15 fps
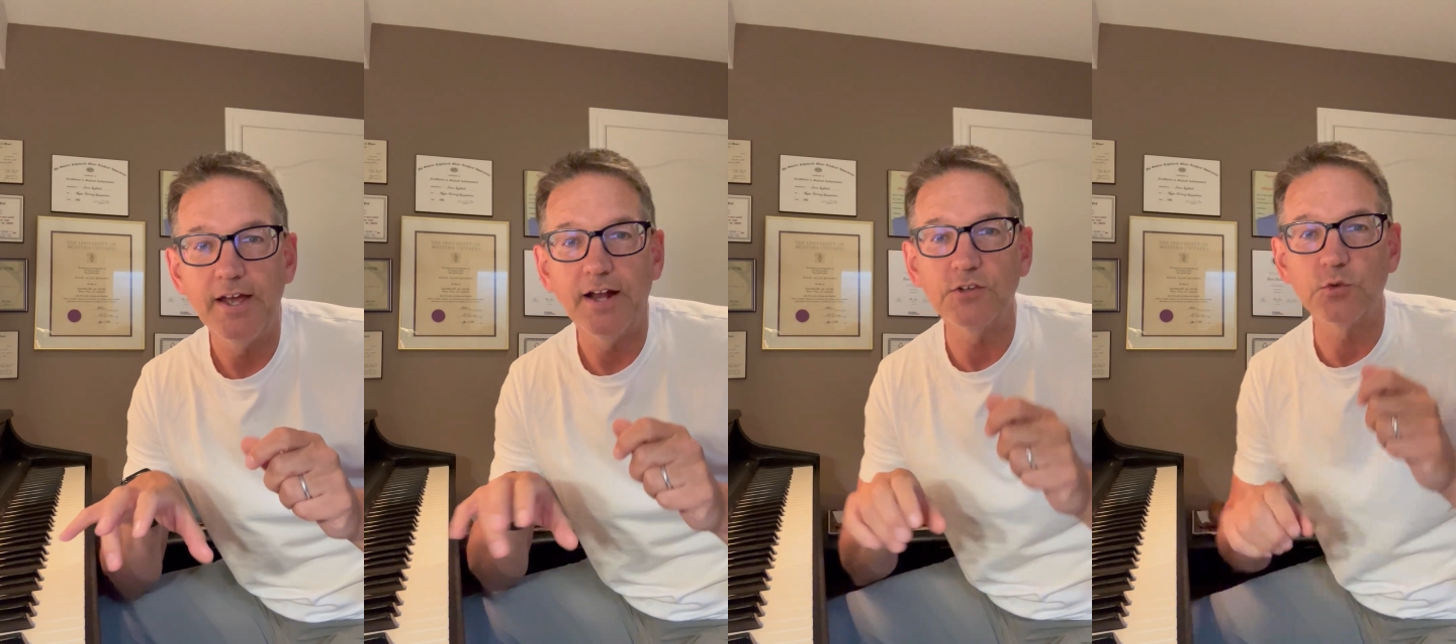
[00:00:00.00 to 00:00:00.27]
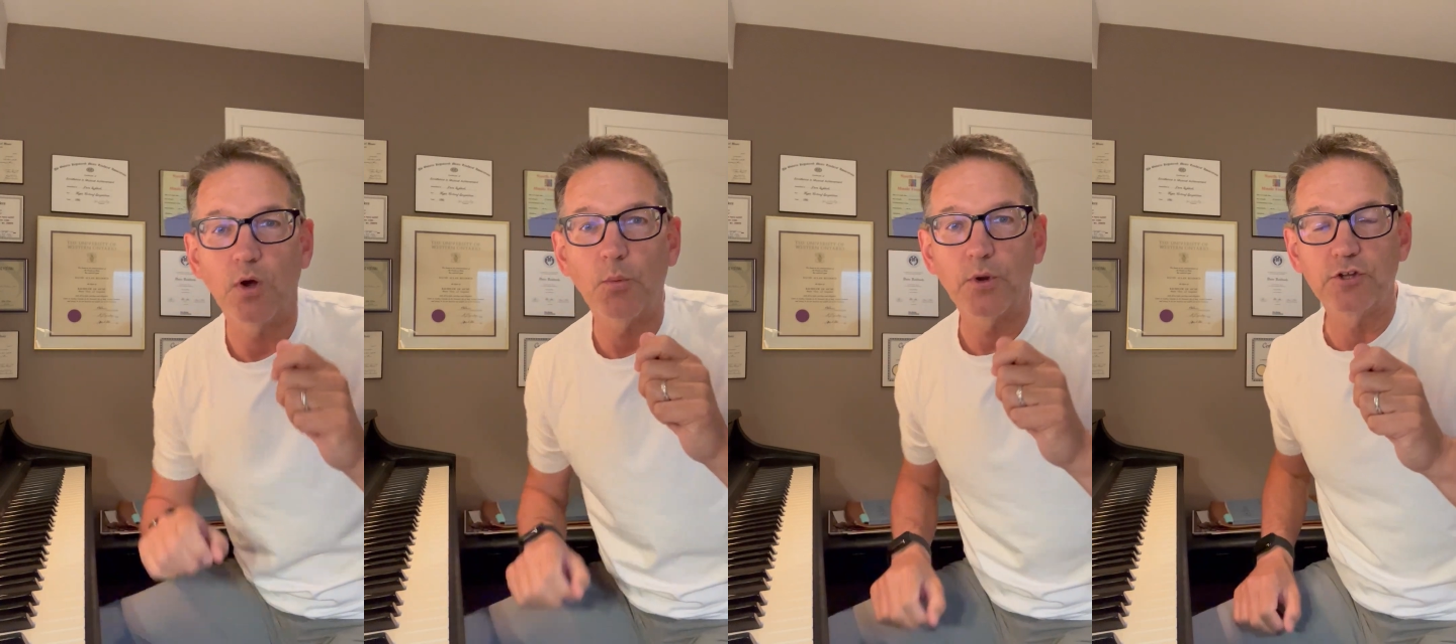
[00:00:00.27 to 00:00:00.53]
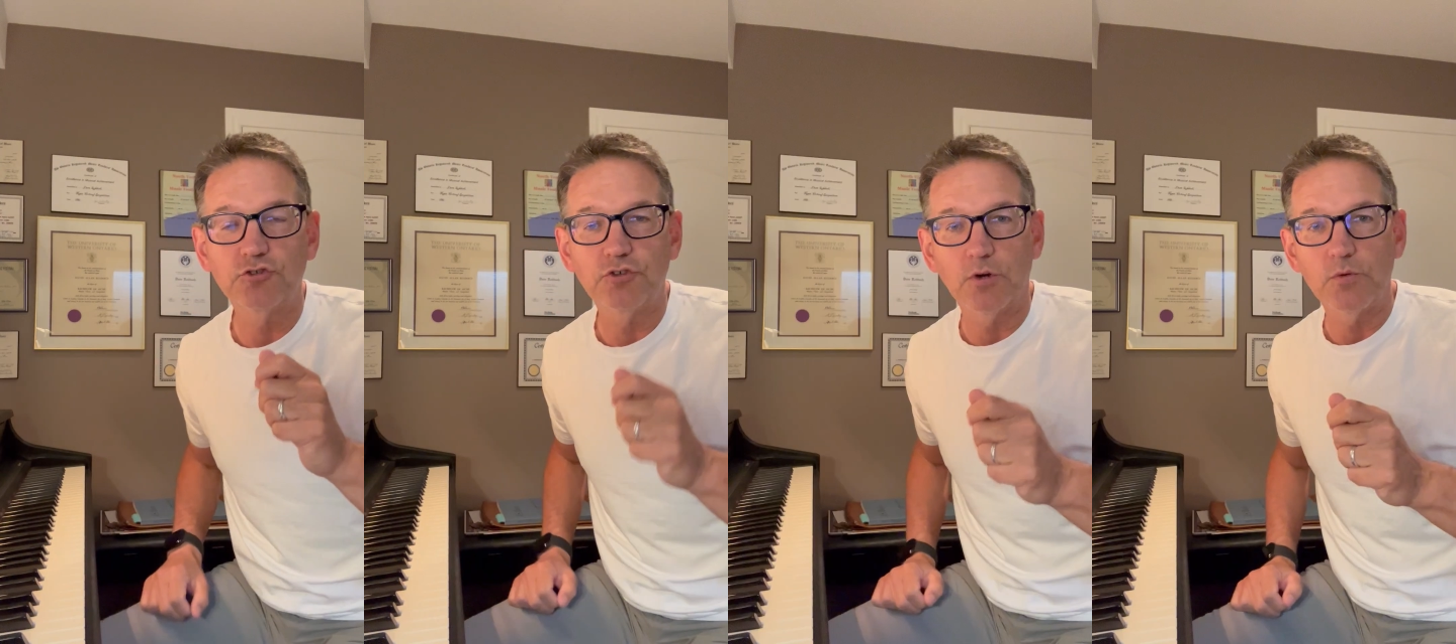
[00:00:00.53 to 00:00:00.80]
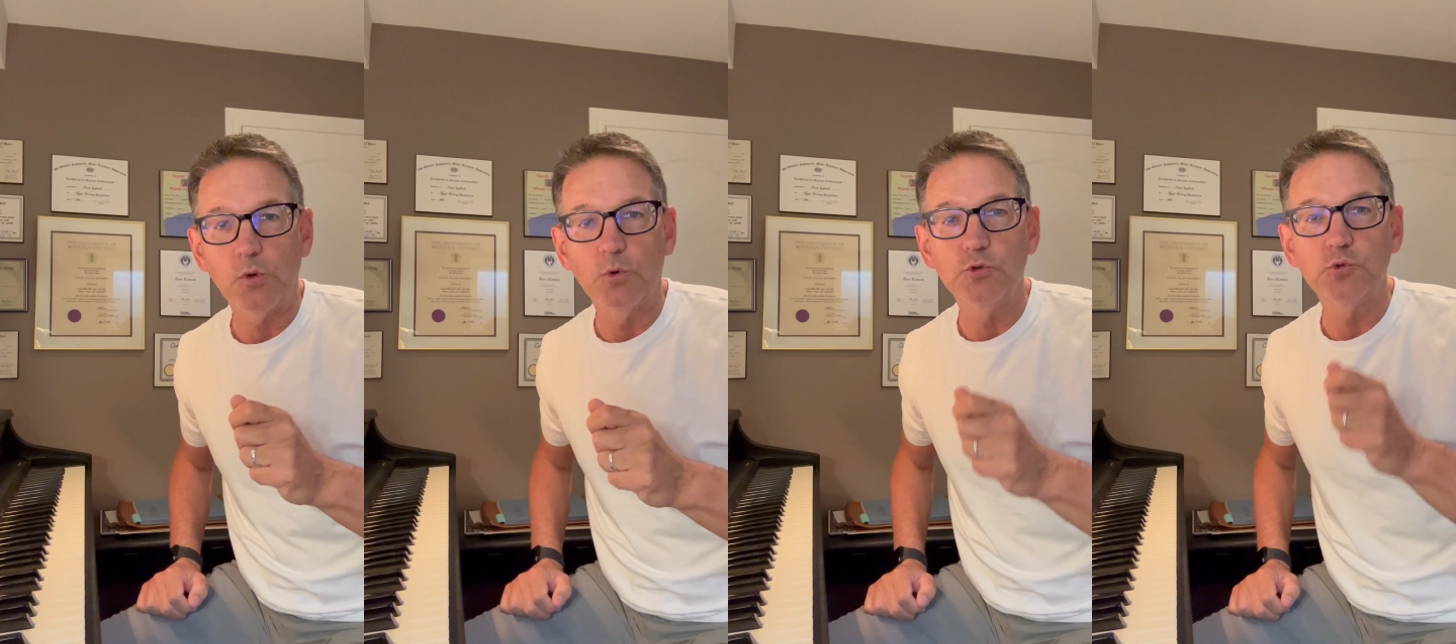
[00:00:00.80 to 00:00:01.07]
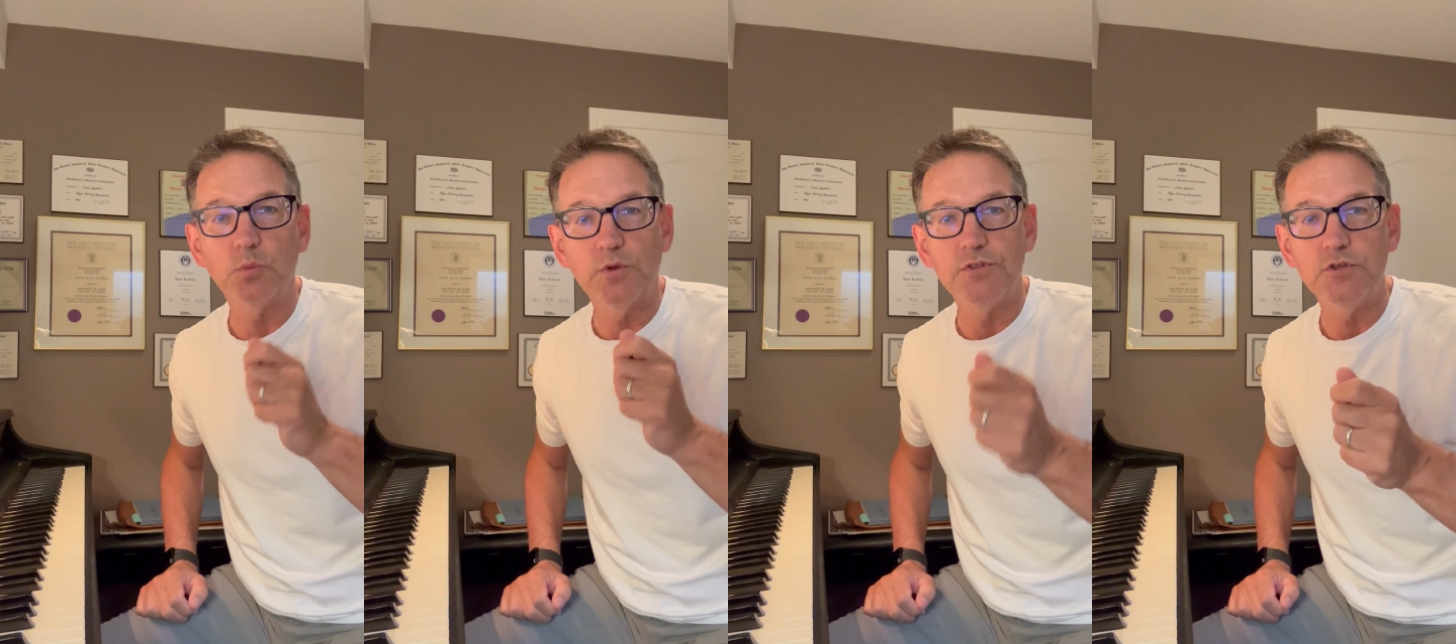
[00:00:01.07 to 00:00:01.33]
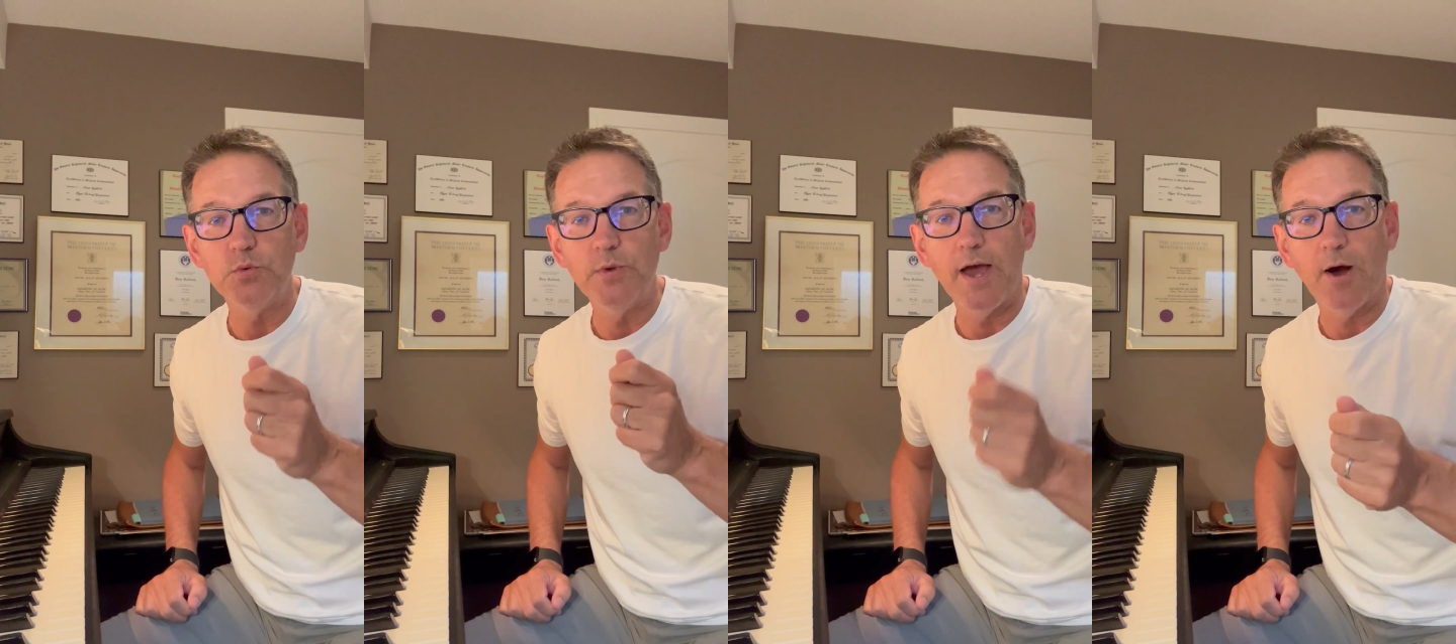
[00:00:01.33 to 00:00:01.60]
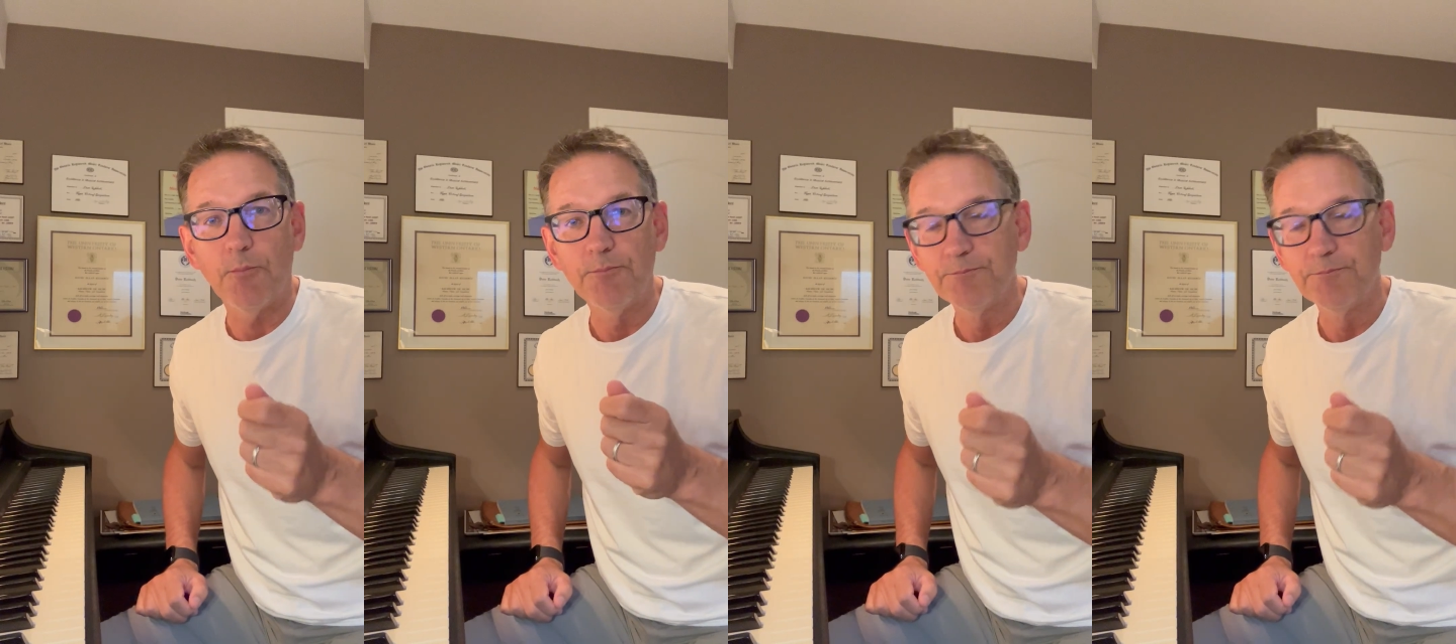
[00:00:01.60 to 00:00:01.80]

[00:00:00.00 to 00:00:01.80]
and so I want to share those with you now.